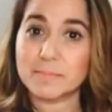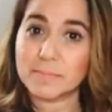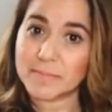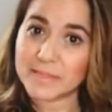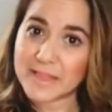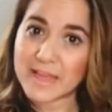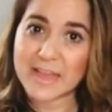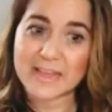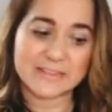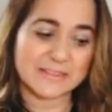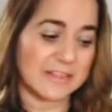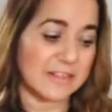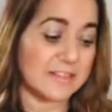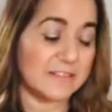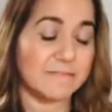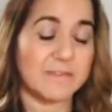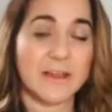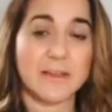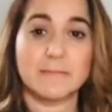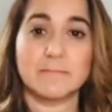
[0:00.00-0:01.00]
plan the
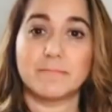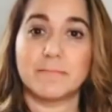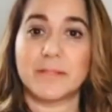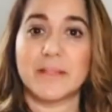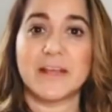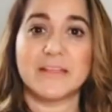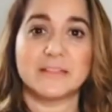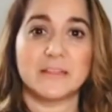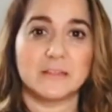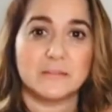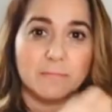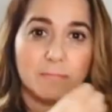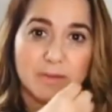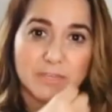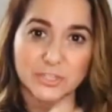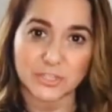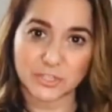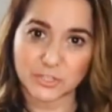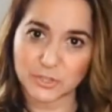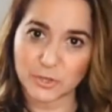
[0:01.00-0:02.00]
divine plan that my
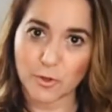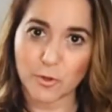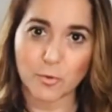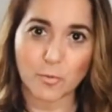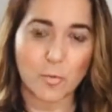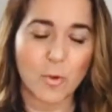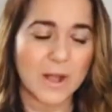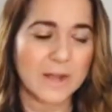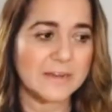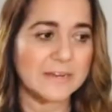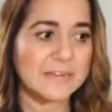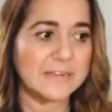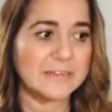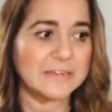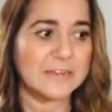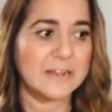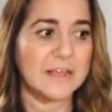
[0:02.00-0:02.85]
soul wanted